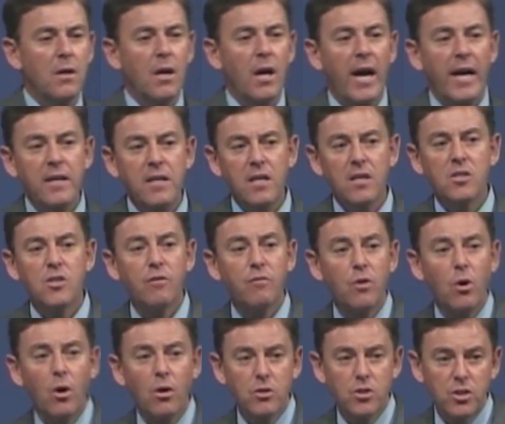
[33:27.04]
Ideas of
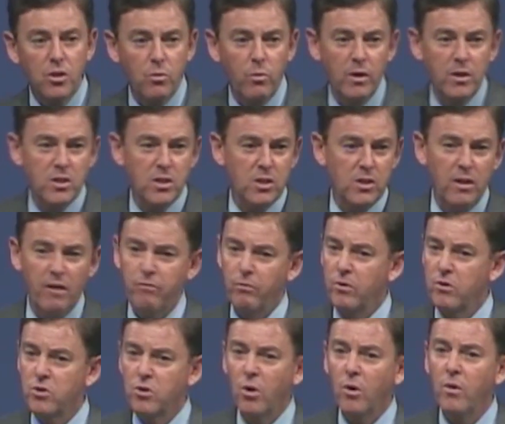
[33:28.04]
consequences, loved
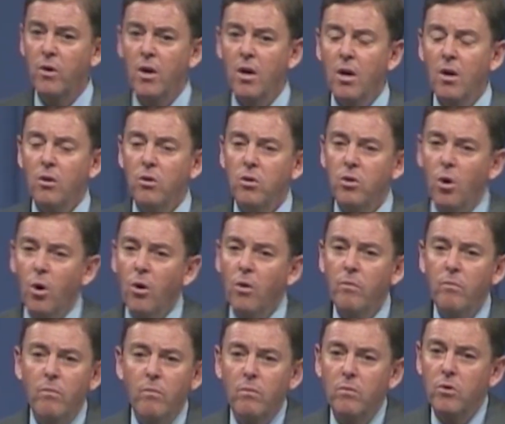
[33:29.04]
ones. Don't,
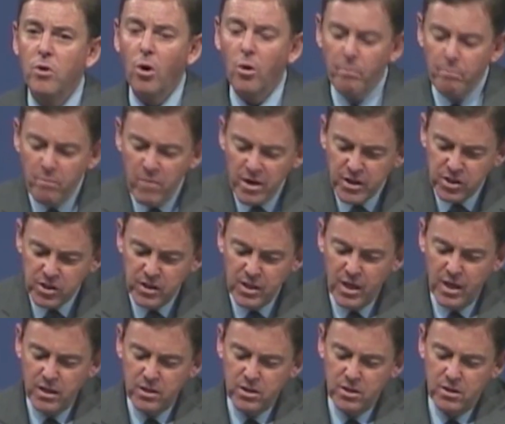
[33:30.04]
don't, don't miss
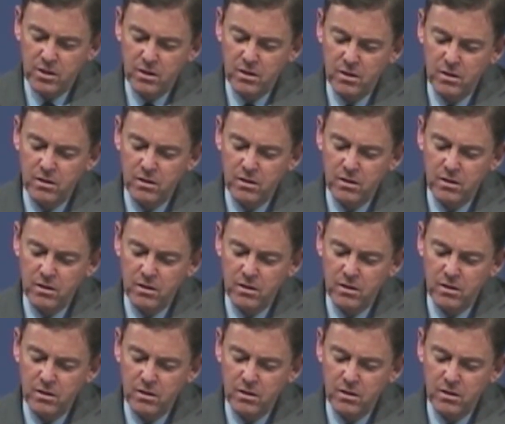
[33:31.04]
this.